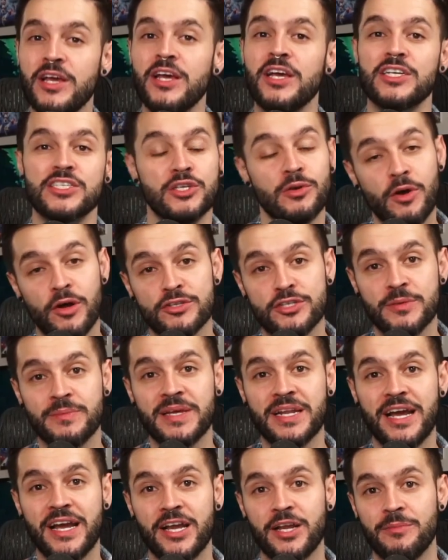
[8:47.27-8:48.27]
So Ultimate
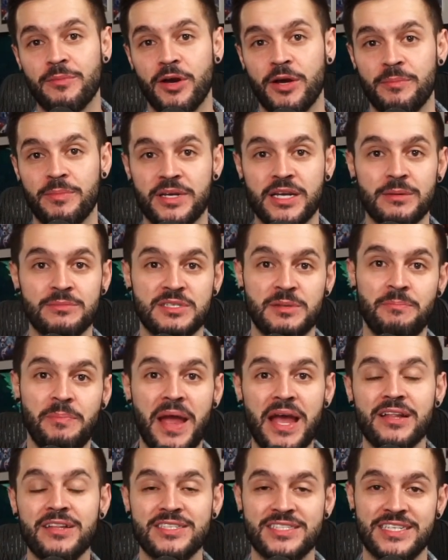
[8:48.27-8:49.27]
IronMON becomes a
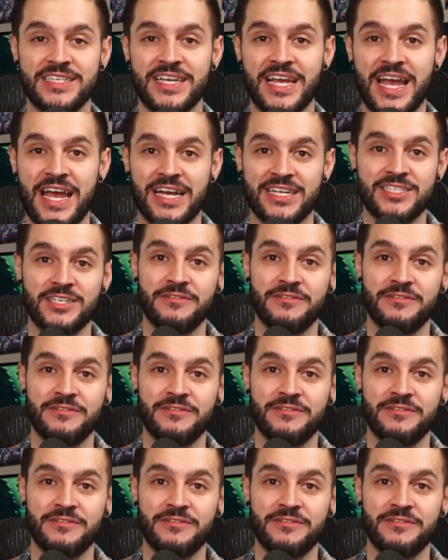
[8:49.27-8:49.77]
balancing act of